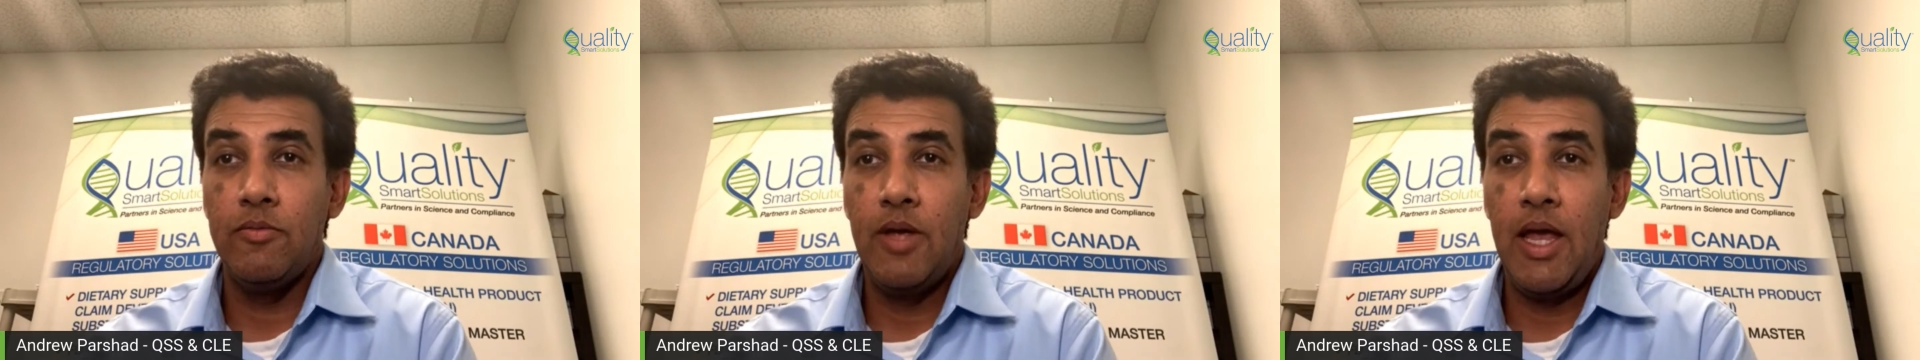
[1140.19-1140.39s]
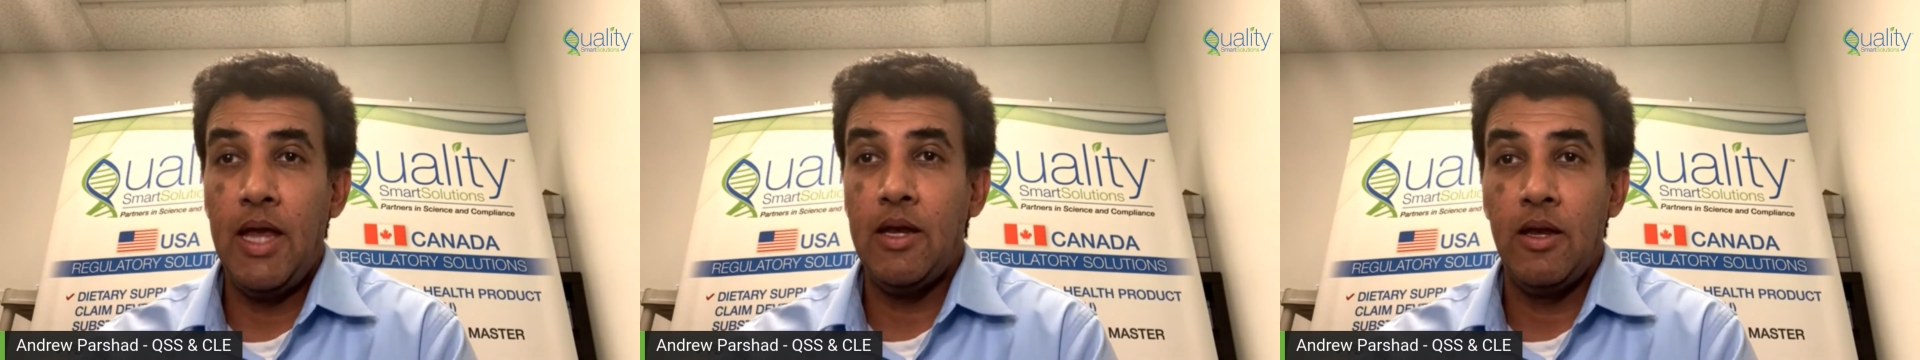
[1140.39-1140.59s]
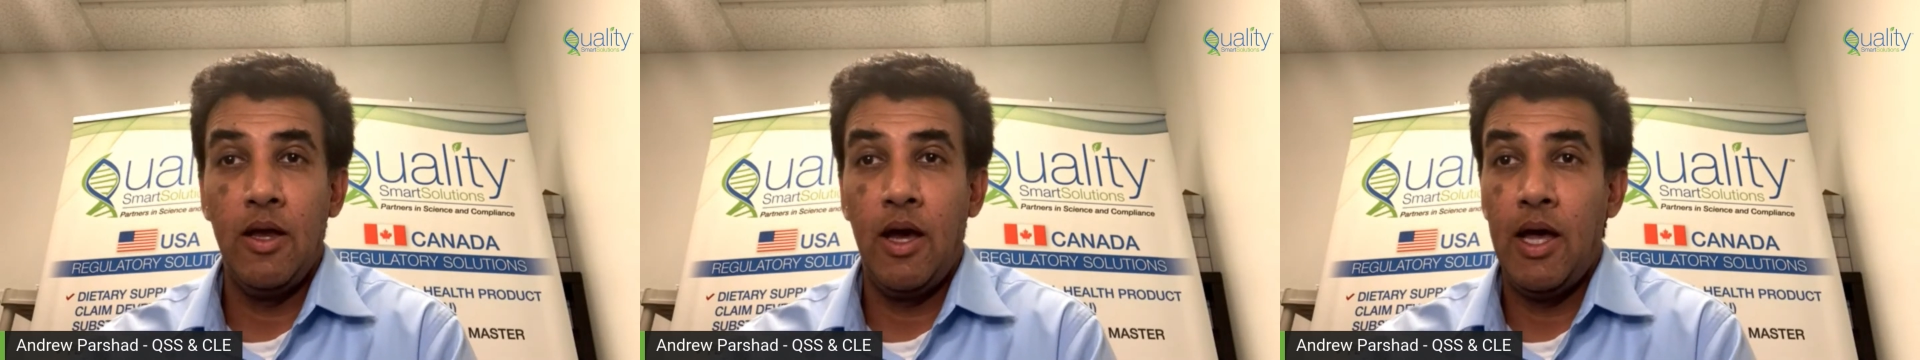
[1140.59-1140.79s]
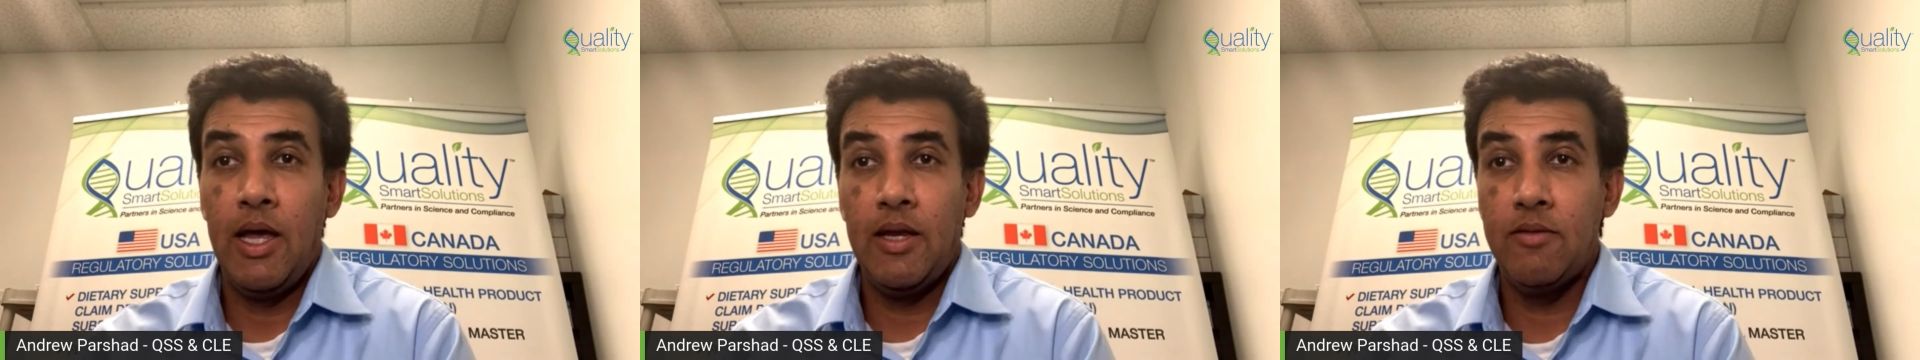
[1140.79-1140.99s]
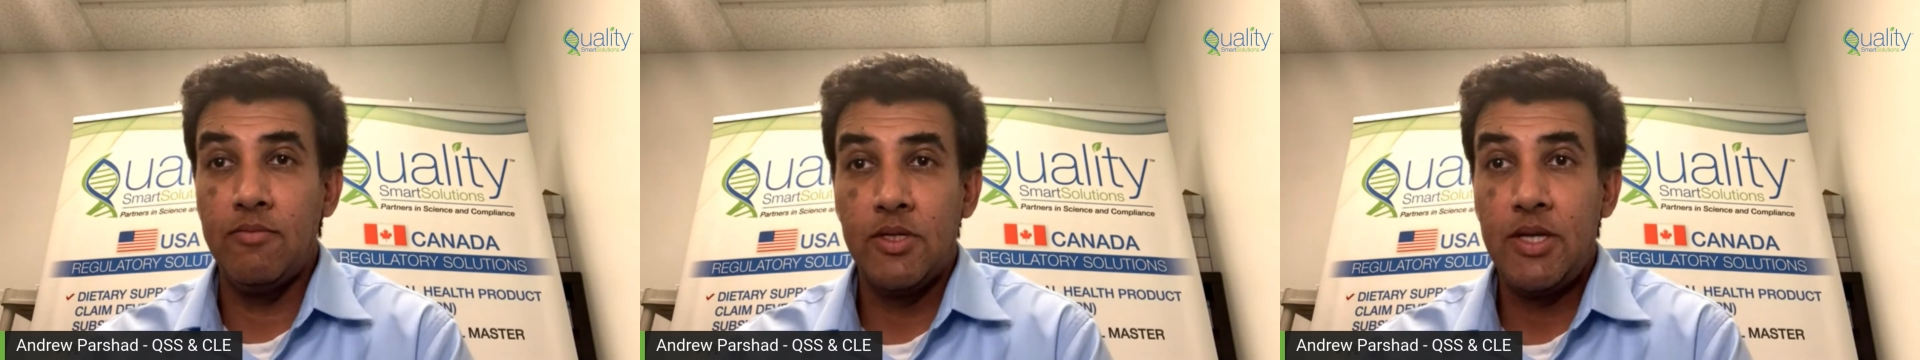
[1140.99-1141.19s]
8,
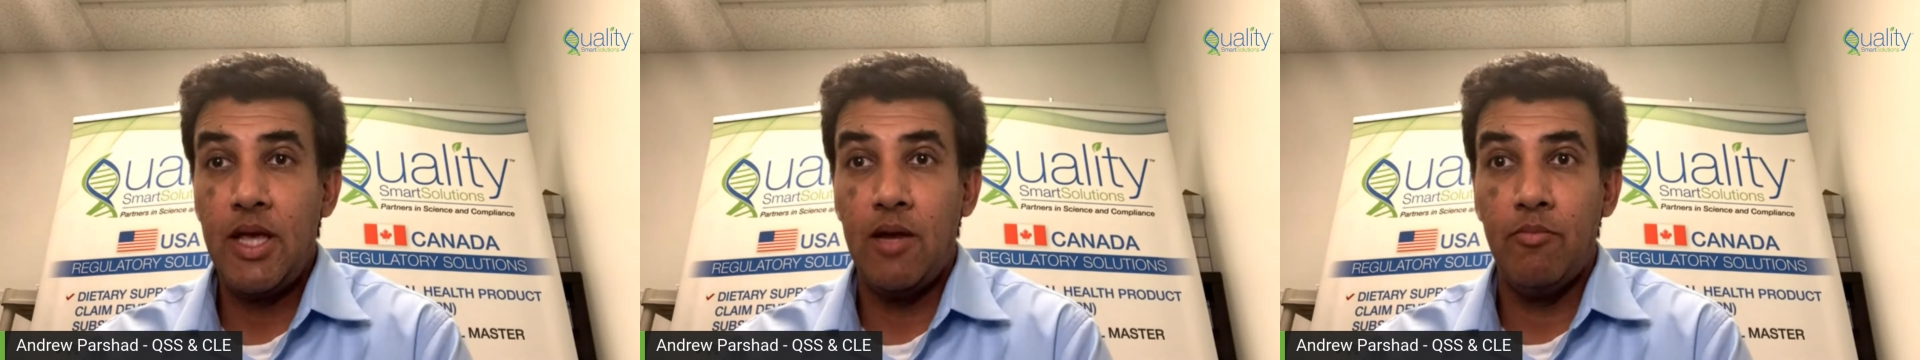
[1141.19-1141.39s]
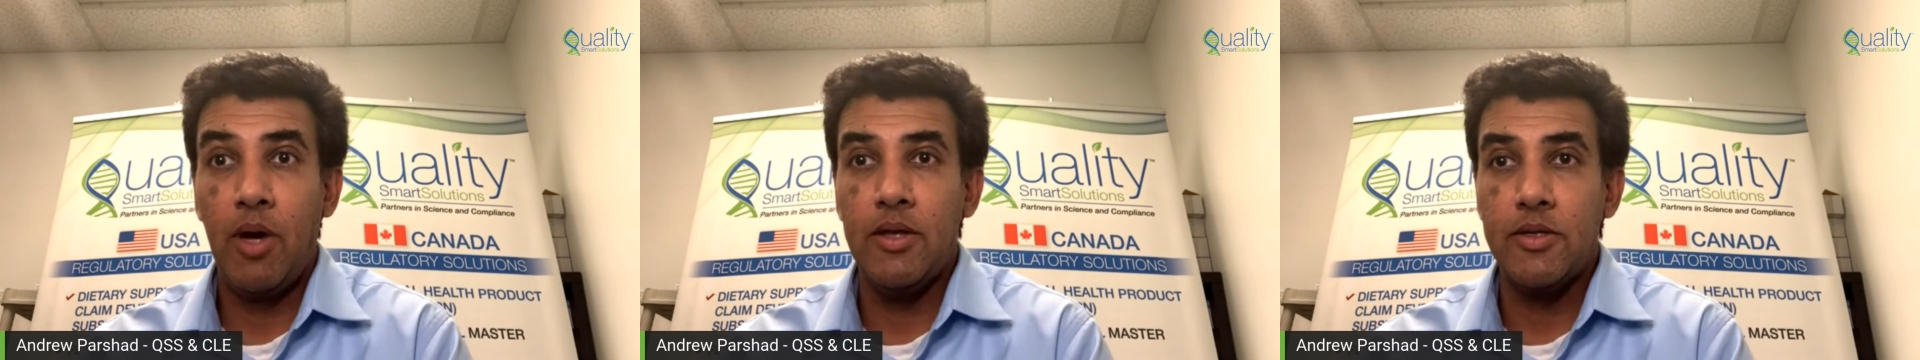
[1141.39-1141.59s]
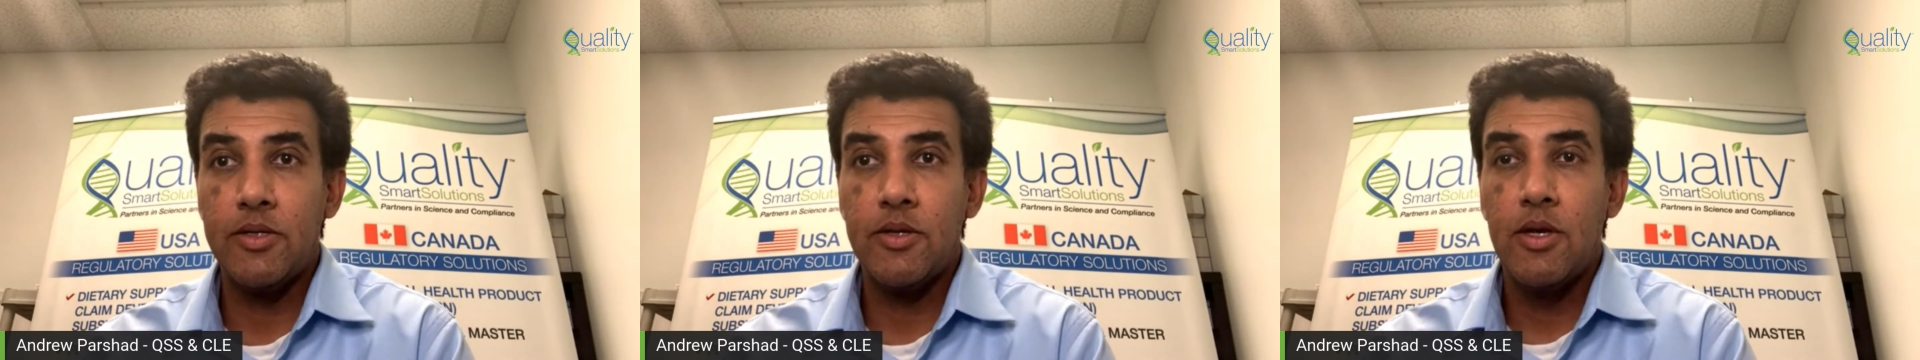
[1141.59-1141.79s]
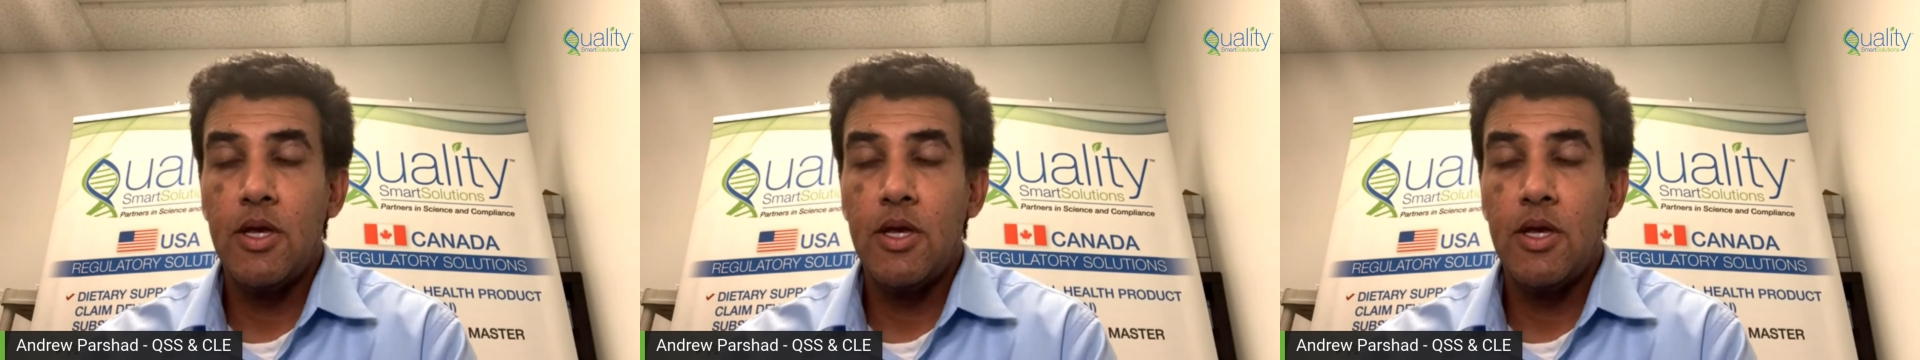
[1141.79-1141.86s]
9, 10 months.